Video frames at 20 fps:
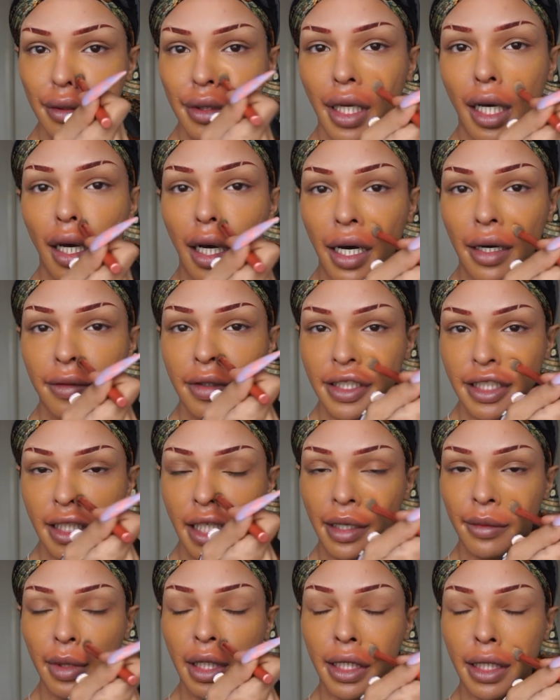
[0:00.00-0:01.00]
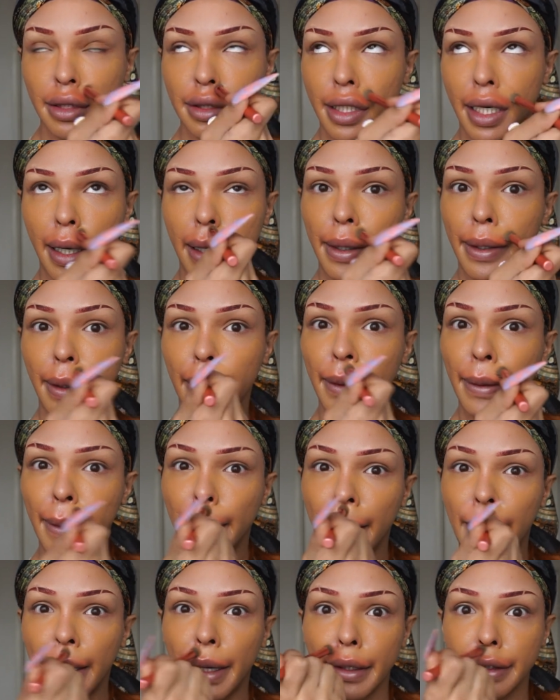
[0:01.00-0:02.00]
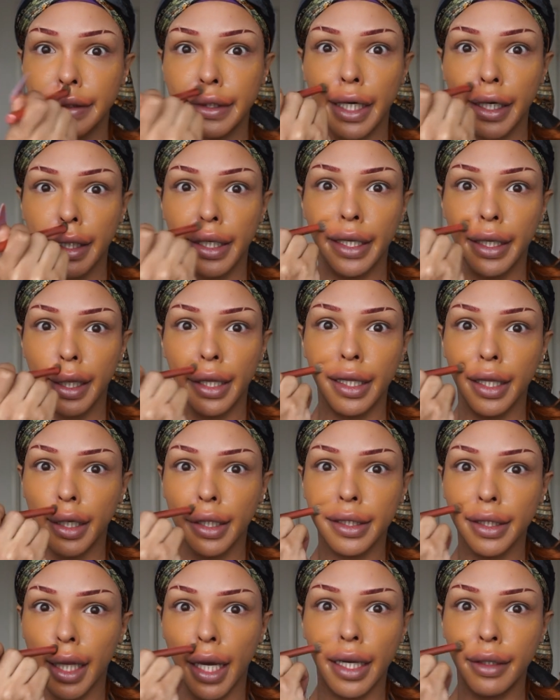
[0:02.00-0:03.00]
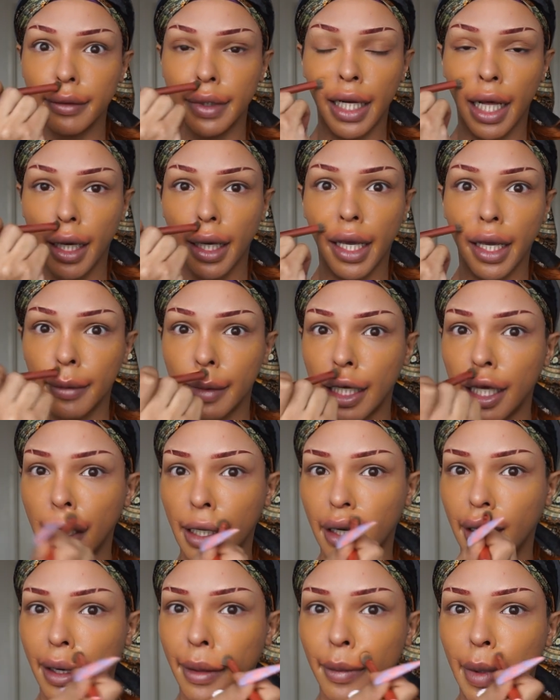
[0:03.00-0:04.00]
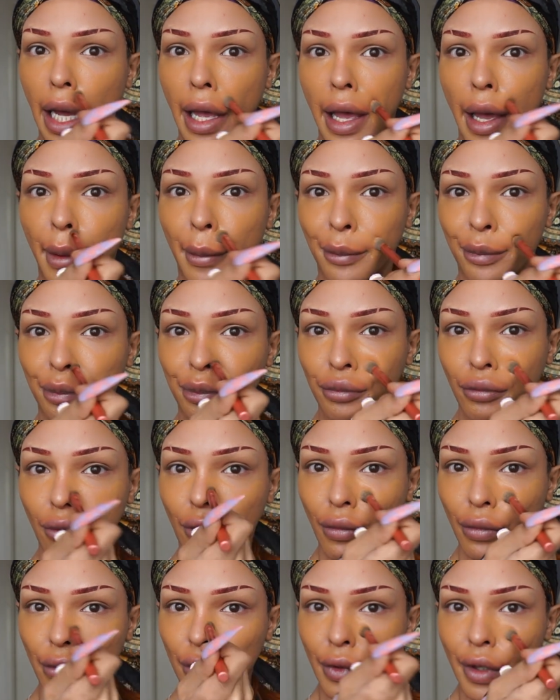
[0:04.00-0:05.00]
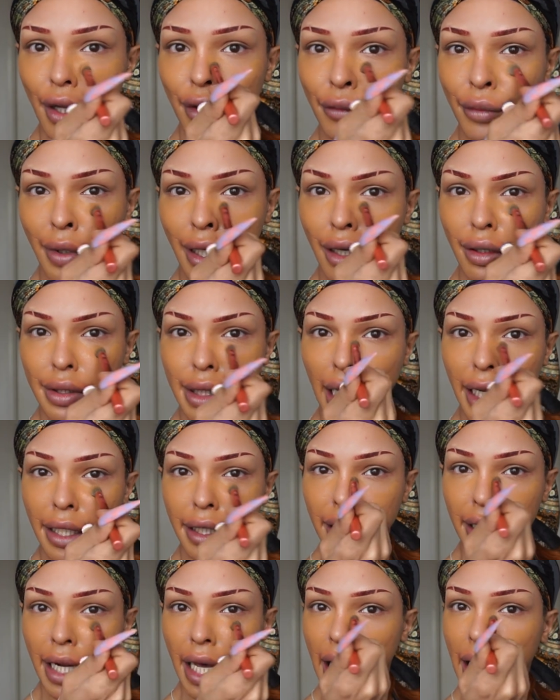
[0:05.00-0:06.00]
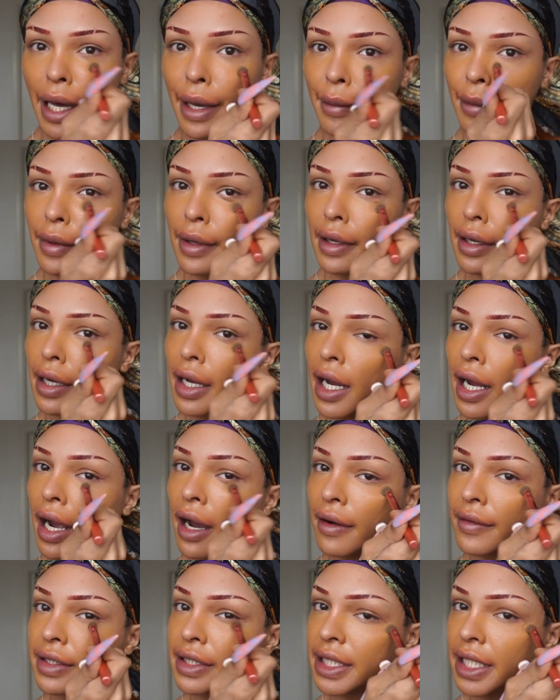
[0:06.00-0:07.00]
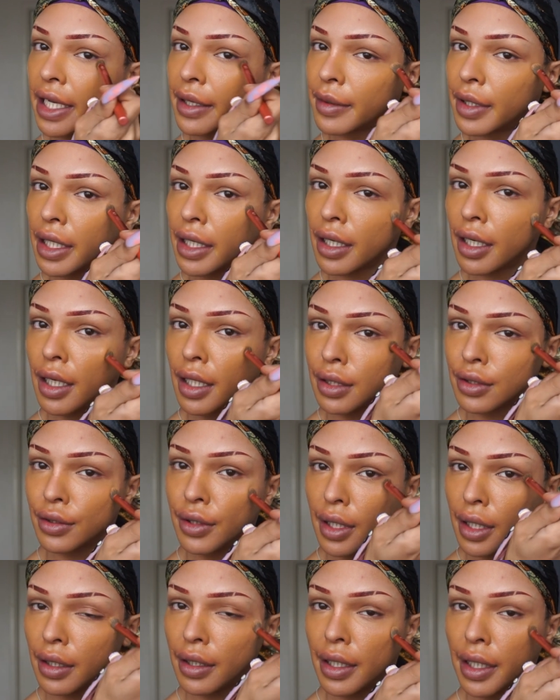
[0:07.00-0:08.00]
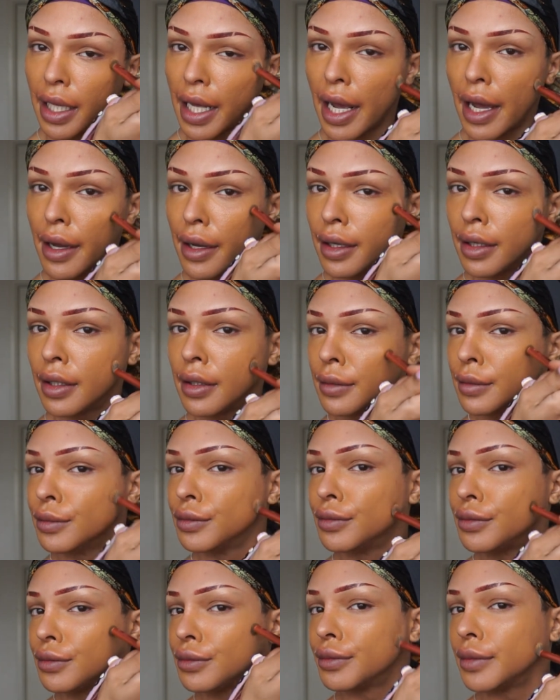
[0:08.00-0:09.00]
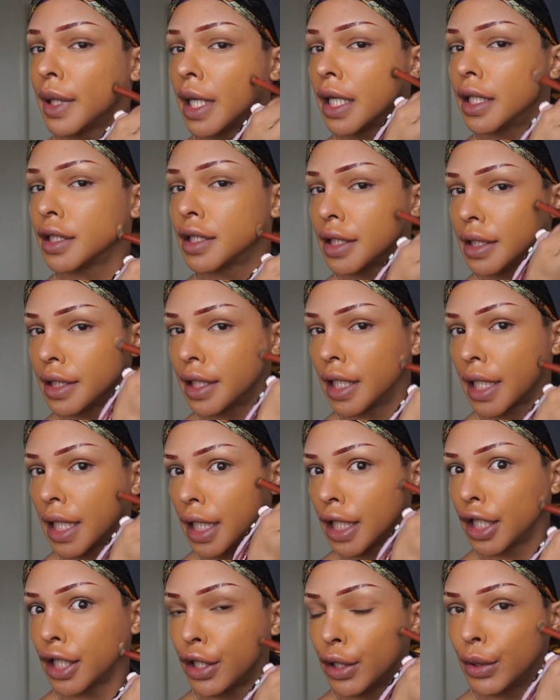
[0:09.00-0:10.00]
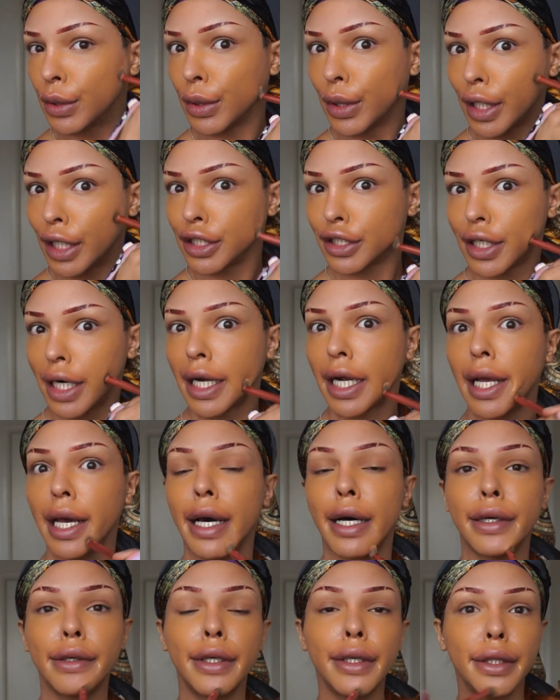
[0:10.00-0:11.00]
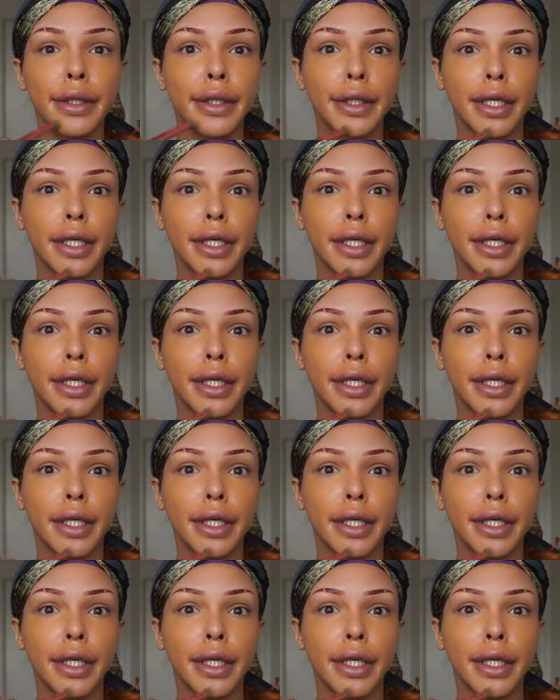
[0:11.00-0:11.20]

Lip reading: Now, obviously, I'm looking dark. I'm darker than I looked like when I came in here, but we gonna lighten it up. I obviously am gonna contour and all that because she's looking a little orange right now.